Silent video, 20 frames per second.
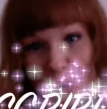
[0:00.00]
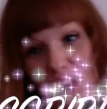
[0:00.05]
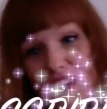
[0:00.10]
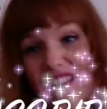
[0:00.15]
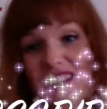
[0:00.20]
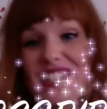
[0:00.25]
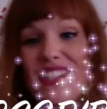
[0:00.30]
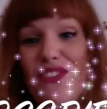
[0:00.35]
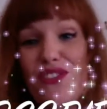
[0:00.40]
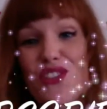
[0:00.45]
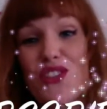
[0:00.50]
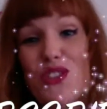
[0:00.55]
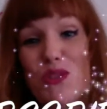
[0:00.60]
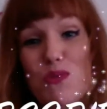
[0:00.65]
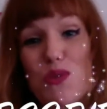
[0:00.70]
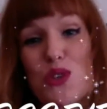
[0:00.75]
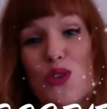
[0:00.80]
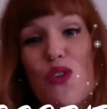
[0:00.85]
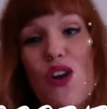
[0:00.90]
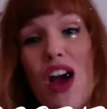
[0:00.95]
Because if you
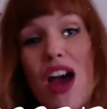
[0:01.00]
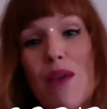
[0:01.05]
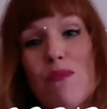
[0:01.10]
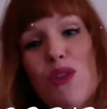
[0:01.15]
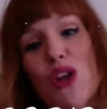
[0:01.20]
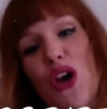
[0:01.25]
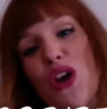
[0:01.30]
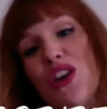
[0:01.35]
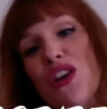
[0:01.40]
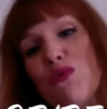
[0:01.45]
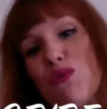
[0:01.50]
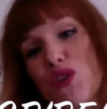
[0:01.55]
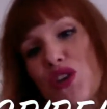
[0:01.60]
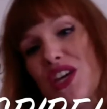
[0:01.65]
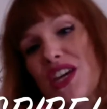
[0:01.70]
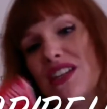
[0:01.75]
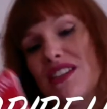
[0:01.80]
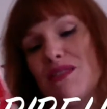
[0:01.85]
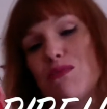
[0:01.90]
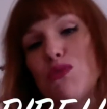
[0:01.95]
subscribe, not only will you
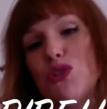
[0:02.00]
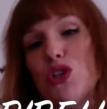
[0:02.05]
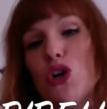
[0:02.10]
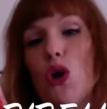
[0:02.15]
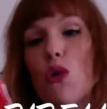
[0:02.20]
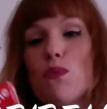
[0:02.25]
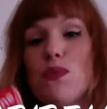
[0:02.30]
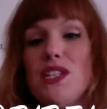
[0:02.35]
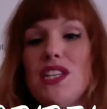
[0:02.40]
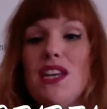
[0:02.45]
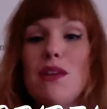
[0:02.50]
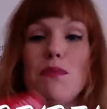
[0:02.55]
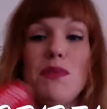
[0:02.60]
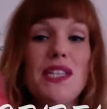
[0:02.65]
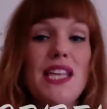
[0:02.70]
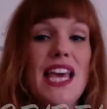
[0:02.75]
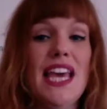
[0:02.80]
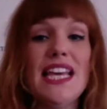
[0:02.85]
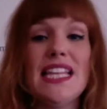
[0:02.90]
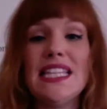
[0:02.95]
get some top
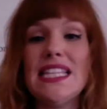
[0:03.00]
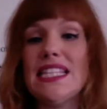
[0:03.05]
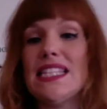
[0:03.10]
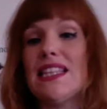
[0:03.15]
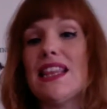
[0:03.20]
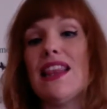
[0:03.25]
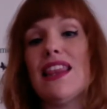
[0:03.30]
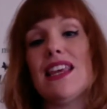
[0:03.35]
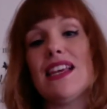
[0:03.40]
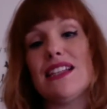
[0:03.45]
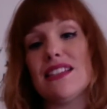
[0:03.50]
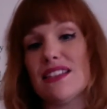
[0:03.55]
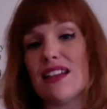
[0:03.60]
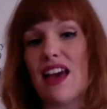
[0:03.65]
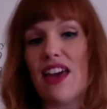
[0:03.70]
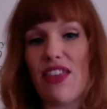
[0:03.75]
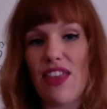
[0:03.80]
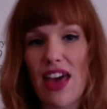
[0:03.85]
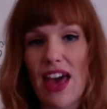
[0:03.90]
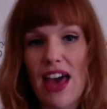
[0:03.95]
tips, hints and things
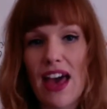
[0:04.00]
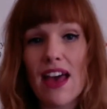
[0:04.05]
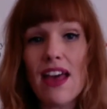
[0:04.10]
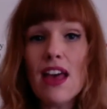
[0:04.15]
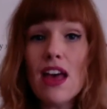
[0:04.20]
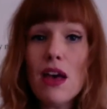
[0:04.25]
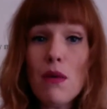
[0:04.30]
like that,